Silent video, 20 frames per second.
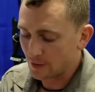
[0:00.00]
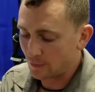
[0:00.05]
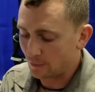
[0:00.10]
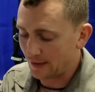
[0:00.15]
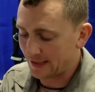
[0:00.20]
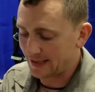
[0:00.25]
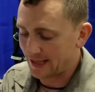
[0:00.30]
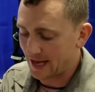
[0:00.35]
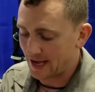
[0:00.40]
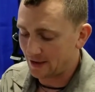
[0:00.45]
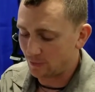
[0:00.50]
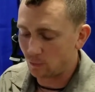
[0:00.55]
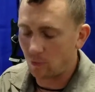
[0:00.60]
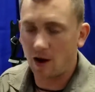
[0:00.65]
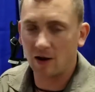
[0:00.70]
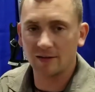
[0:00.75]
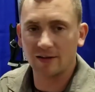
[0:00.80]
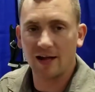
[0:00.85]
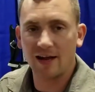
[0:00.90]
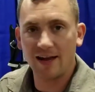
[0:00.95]
with a
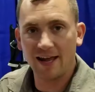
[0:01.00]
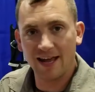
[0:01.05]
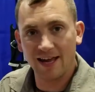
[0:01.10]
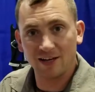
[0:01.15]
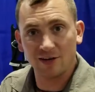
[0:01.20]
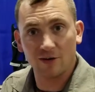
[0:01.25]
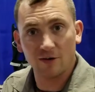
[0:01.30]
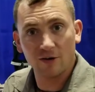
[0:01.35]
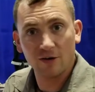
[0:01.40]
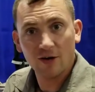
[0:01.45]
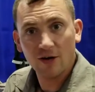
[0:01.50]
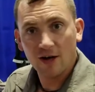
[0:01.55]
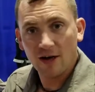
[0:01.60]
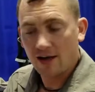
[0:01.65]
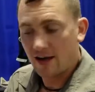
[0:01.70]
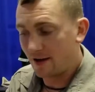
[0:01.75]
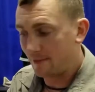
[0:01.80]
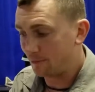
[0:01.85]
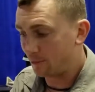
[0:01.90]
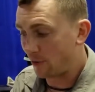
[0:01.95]
walnut handle
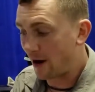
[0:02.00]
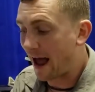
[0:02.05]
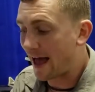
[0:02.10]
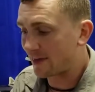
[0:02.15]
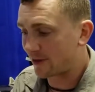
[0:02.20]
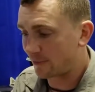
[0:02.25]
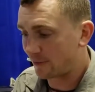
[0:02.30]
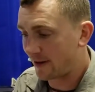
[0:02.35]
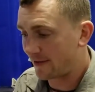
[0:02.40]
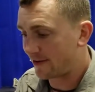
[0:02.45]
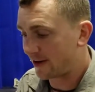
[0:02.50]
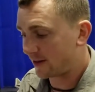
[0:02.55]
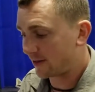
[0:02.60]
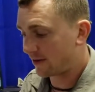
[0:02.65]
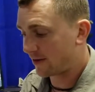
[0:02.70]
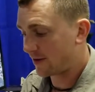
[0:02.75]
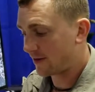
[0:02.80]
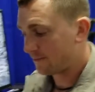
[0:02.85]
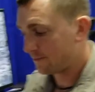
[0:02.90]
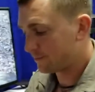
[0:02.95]
and brass
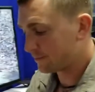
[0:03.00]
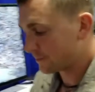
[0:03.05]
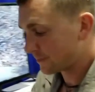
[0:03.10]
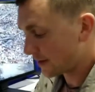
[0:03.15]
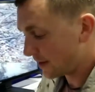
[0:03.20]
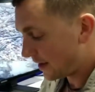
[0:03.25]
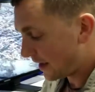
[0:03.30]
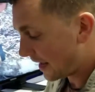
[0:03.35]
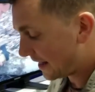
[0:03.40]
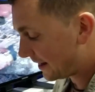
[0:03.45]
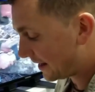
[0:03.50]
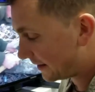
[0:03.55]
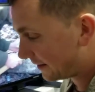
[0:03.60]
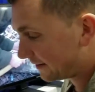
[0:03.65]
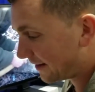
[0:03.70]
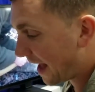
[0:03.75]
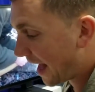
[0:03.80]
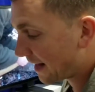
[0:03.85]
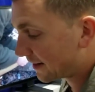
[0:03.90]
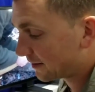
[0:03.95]
rivets. And then
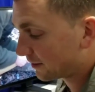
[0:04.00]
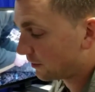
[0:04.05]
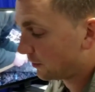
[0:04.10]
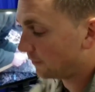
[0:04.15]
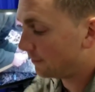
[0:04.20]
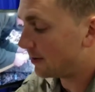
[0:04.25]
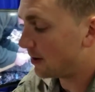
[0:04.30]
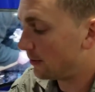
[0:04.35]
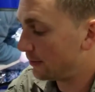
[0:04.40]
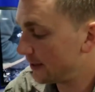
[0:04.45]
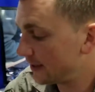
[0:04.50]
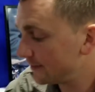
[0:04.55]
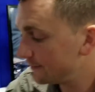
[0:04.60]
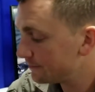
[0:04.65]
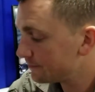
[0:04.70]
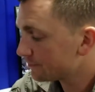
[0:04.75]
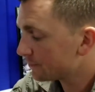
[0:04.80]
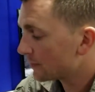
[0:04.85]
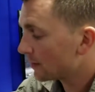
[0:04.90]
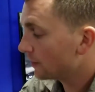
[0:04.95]
a tactical bowie
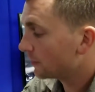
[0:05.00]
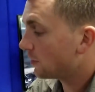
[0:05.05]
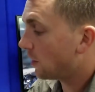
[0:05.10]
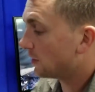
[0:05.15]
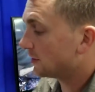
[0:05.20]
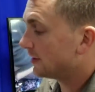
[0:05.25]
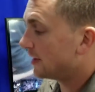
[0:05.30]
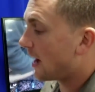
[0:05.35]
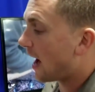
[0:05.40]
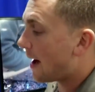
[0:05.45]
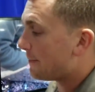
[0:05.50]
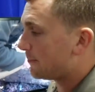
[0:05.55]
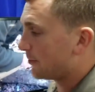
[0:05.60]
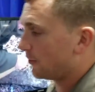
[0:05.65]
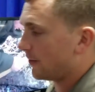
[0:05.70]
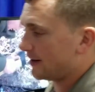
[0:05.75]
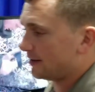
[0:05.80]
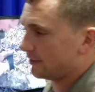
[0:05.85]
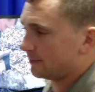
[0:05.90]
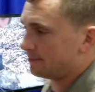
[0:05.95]
called the
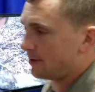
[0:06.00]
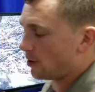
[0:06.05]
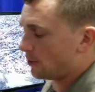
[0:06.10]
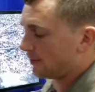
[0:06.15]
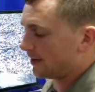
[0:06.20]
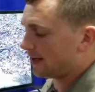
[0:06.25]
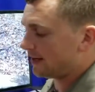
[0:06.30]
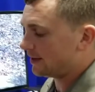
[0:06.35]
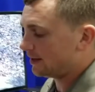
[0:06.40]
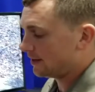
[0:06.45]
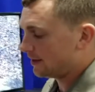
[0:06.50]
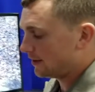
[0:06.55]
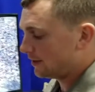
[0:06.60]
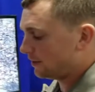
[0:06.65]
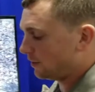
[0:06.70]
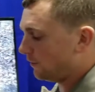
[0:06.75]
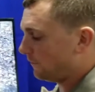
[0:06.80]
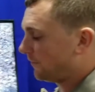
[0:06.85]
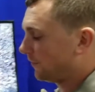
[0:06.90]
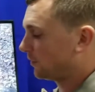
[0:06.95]
operator bowie,
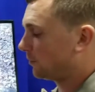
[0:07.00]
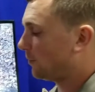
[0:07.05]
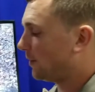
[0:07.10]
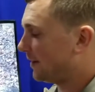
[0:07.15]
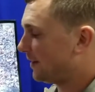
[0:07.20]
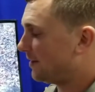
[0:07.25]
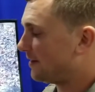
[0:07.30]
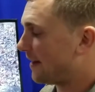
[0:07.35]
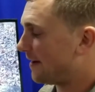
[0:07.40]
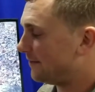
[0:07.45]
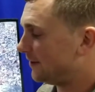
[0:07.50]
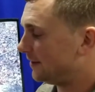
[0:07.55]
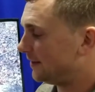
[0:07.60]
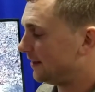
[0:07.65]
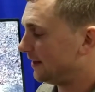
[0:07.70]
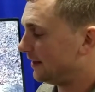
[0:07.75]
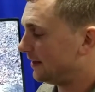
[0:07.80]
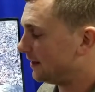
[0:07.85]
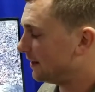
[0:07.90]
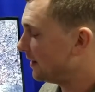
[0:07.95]
new for
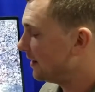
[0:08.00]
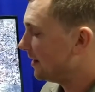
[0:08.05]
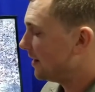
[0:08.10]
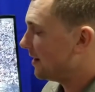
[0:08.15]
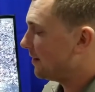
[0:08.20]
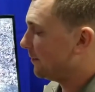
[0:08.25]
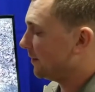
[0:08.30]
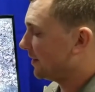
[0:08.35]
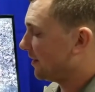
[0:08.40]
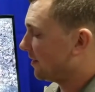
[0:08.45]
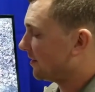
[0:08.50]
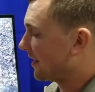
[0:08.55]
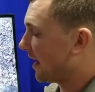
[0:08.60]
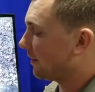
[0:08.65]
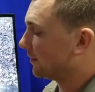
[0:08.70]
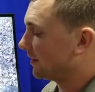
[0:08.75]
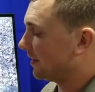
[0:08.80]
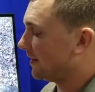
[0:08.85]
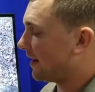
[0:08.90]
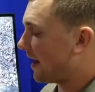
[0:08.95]
2017, with the
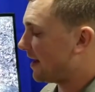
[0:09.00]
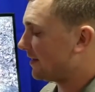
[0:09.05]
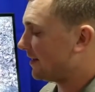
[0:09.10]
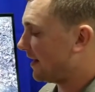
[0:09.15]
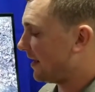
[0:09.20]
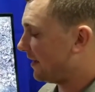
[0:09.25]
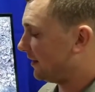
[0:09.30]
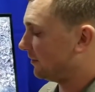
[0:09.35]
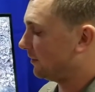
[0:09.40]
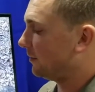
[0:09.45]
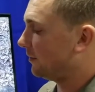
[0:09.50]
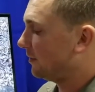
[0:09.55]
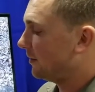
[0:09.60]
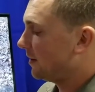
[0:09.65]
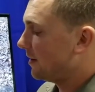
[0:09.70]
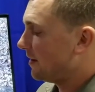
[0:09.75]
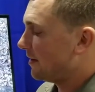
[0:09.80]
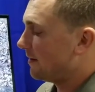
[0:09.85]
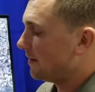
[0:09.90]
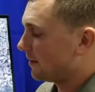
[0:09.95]
skeletonized handle,
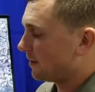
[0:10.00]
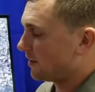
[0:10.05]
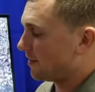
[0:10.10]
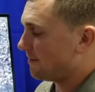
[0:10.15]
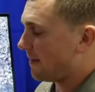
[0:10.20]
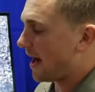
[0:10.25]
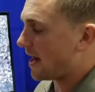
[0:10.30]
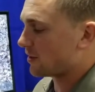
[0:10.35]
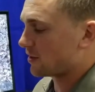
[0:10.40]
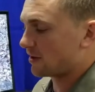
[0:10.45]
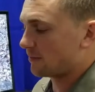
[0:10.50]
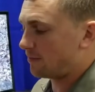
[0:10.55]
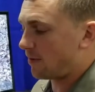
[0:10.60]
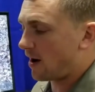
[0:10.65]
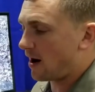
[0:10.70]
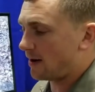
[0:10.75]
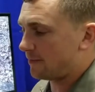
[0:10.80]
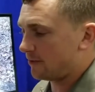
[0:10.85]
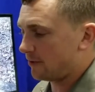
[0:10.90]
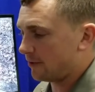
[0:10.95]
smashing
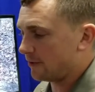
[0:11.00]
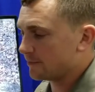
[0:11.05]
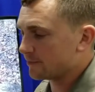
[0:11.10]
pommel.